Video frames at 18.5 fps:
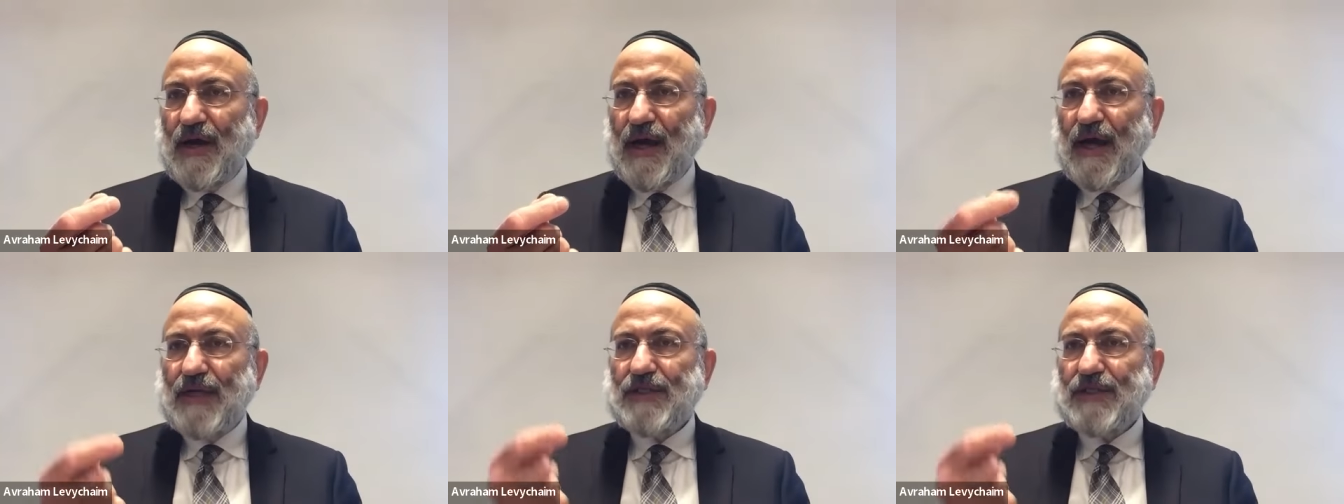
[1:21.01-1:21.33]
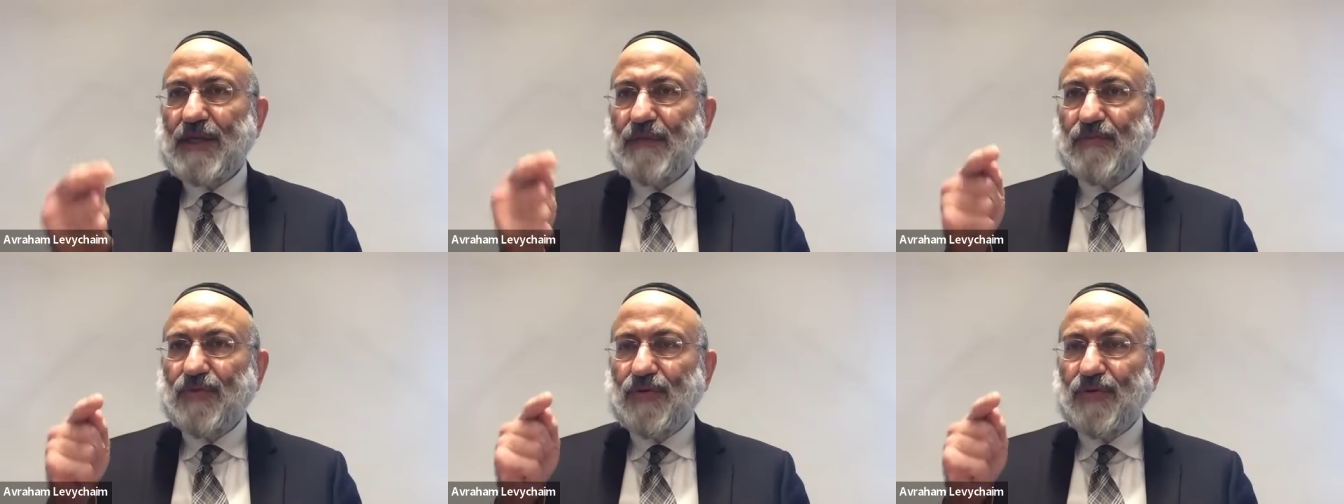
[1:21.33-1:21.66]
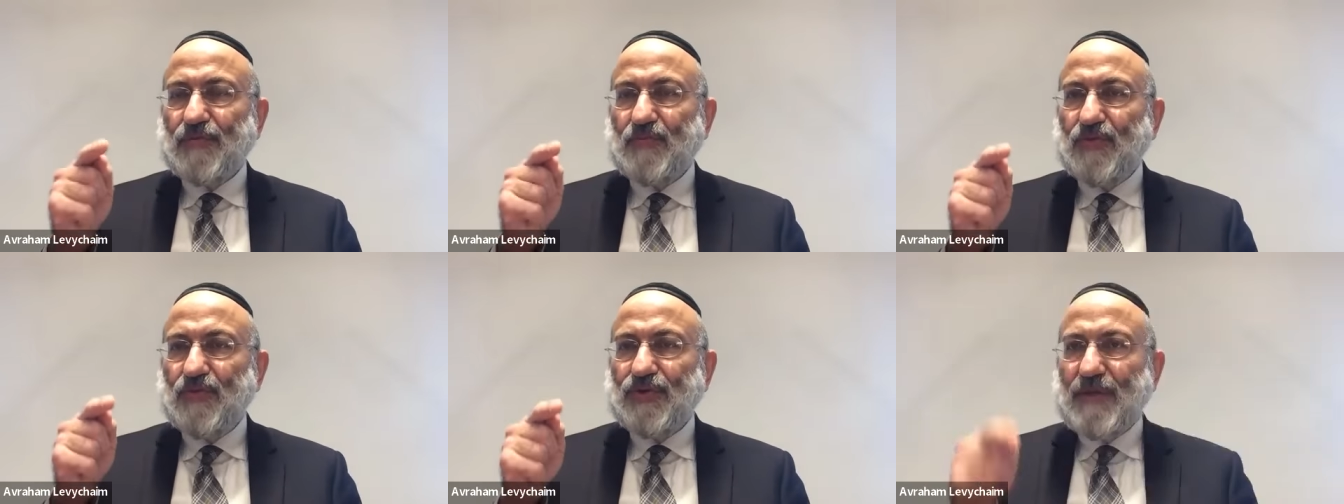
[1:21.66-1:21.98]
Hashem
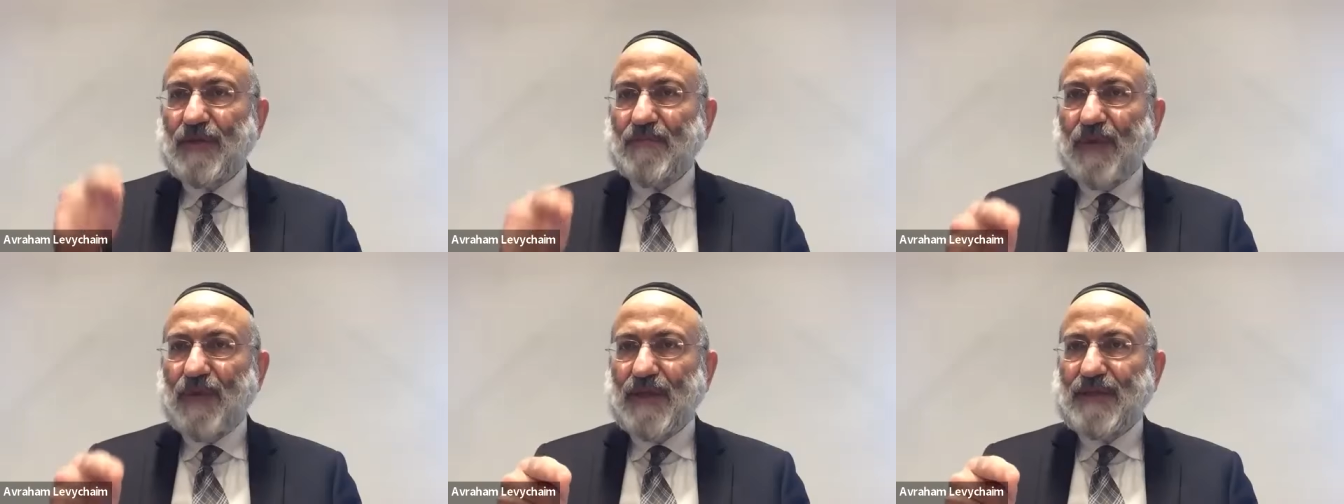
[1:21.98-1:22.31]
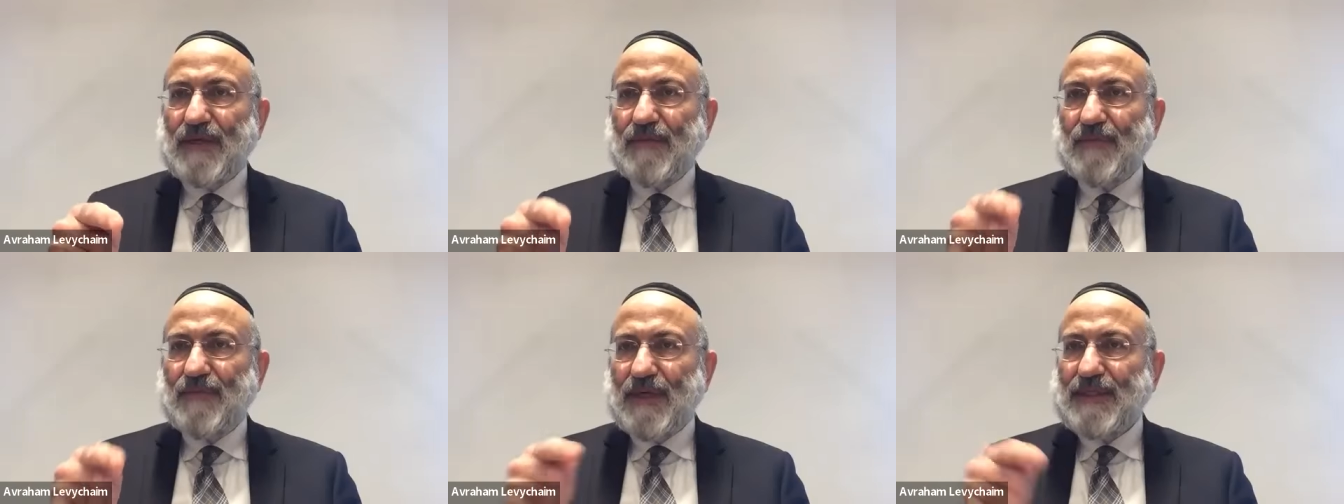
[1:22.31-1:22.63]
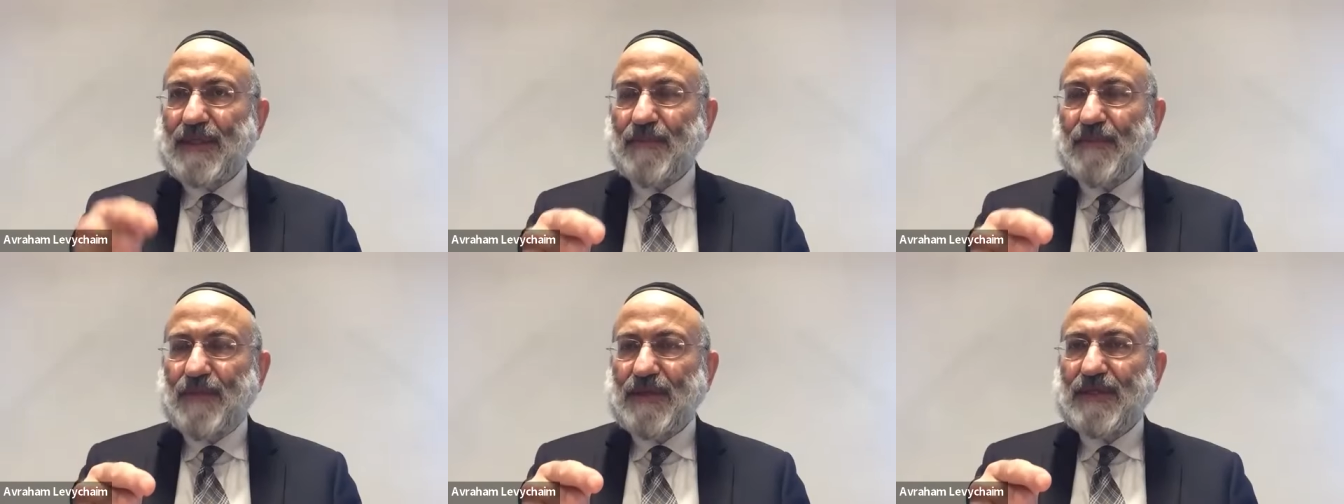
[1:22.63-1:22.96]
could push a button, makes
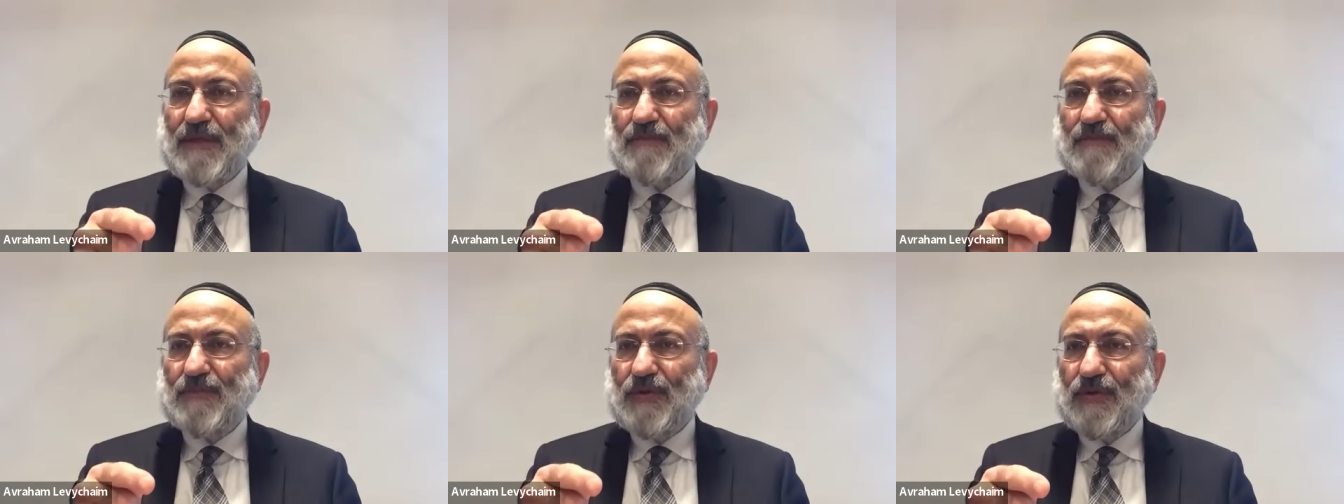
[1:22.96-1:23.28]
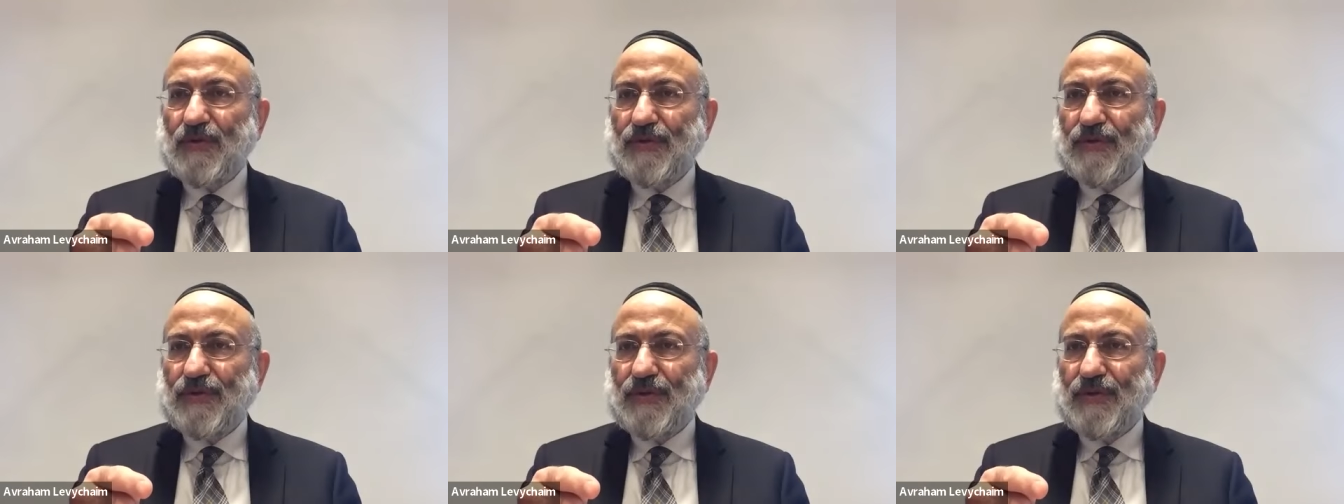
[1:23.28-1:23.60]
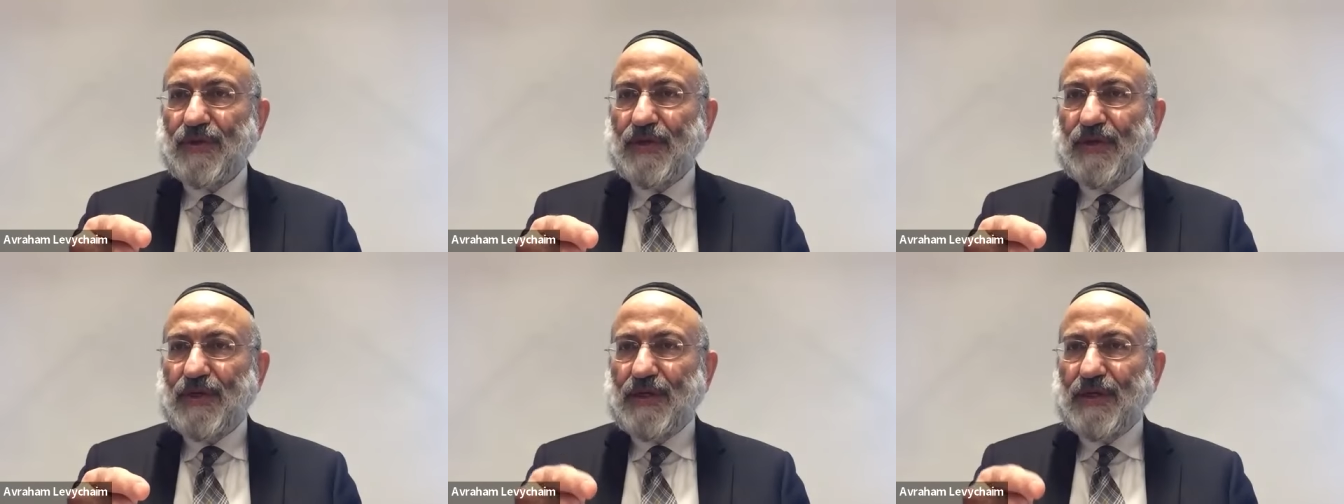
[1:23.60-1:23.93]
a person mute,
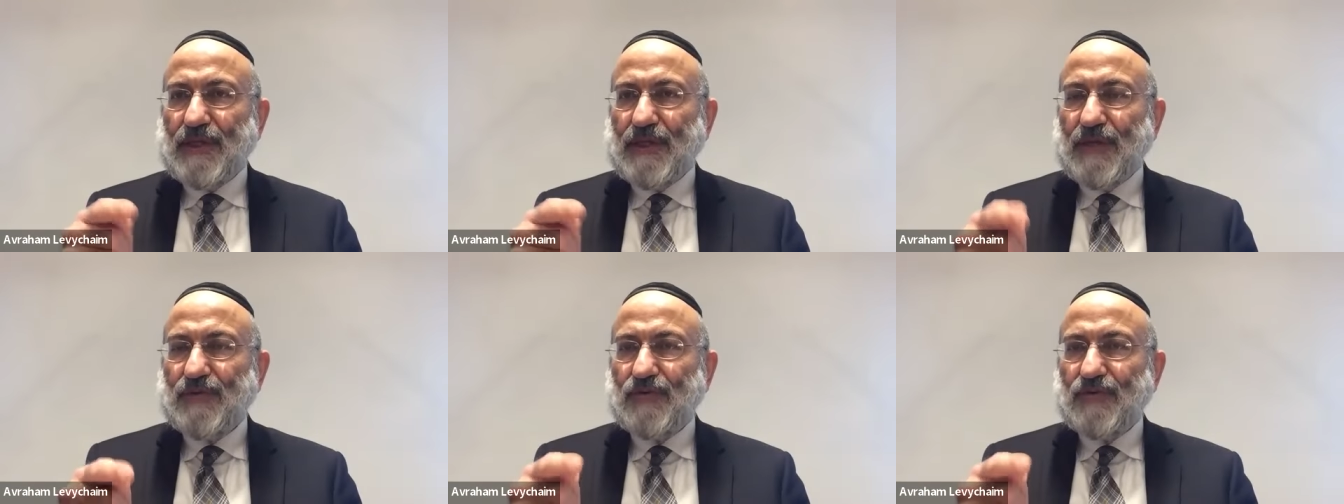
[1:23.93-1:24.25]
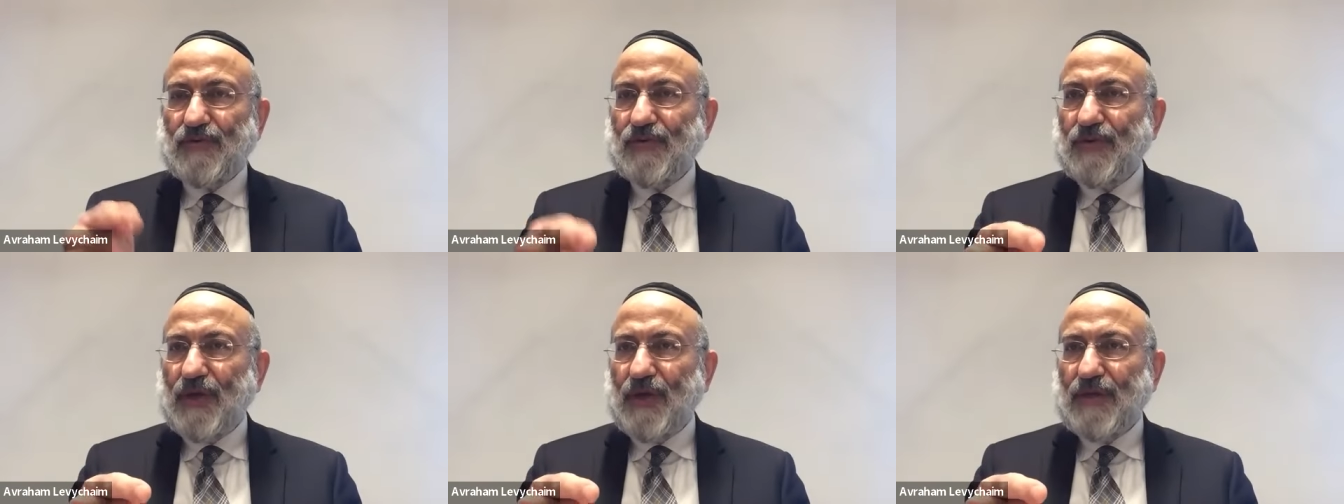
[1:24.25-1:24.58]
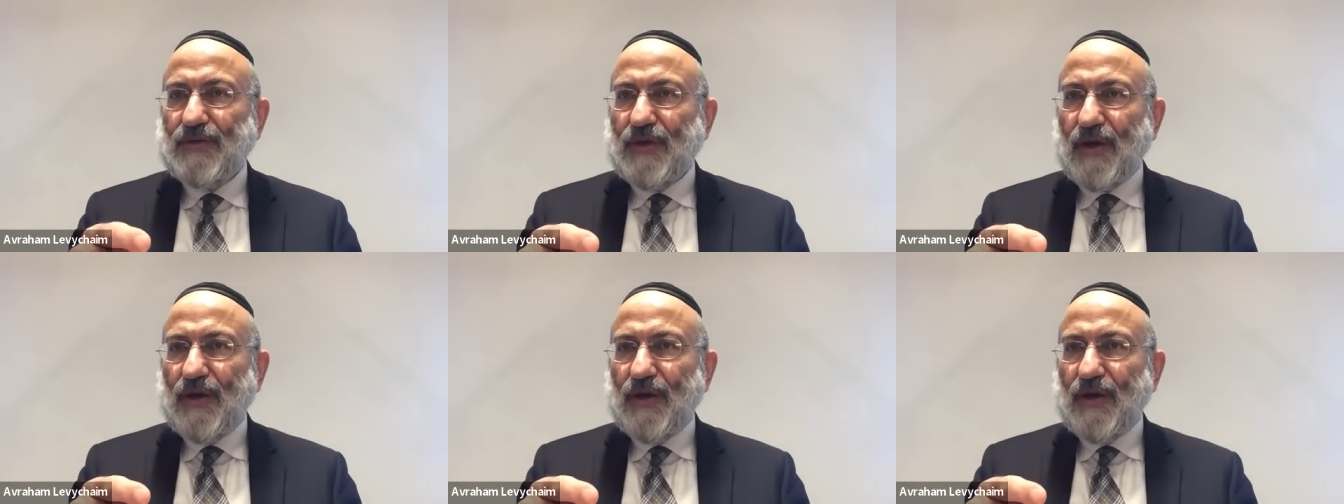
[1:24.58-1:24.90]
that you should
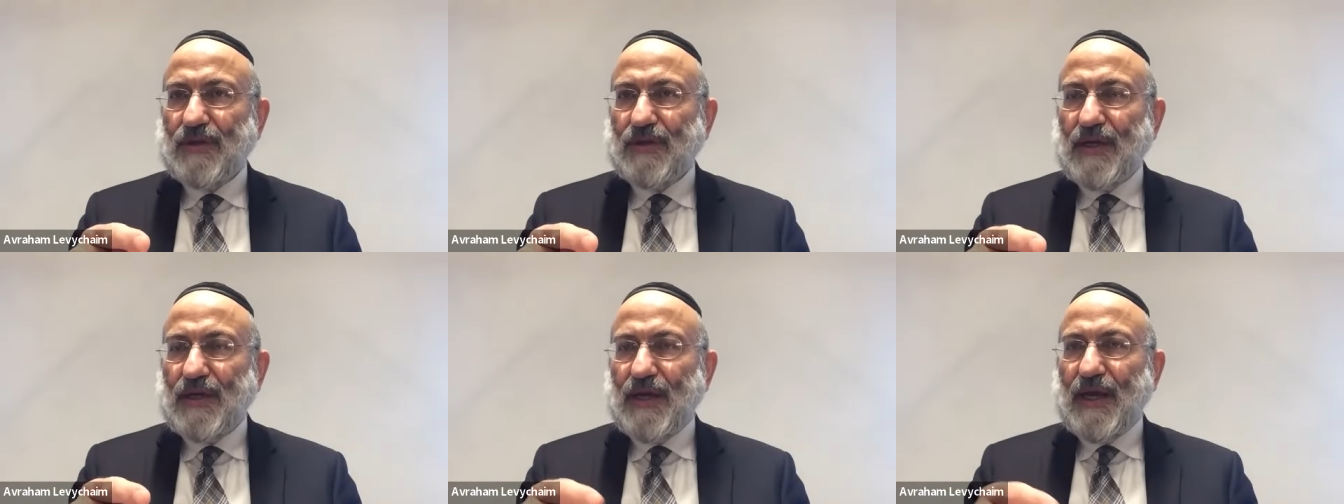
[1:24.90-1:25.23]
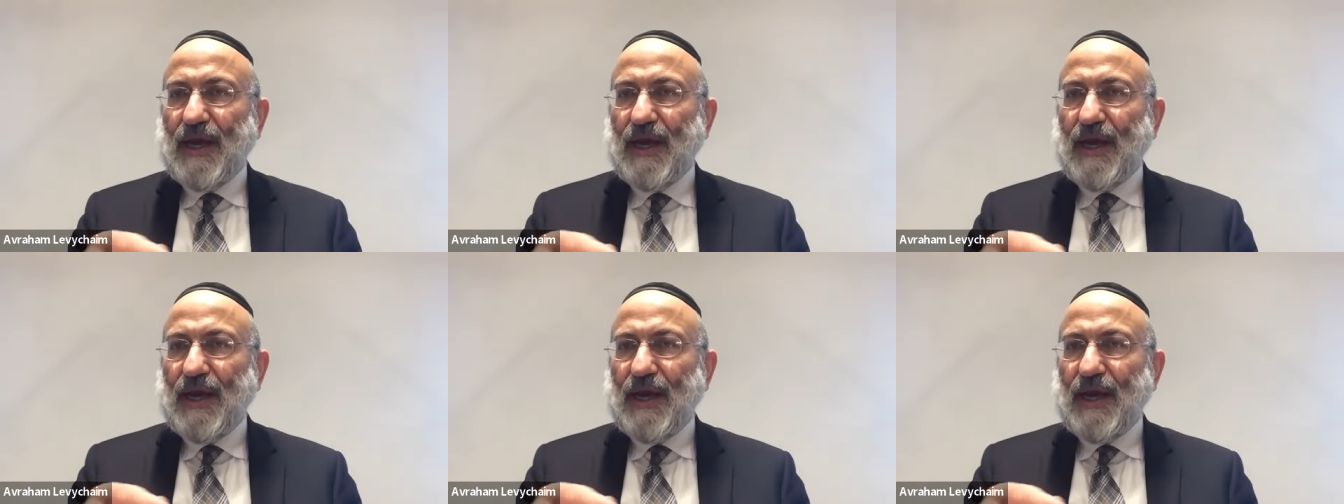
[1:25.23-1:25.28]
not talk.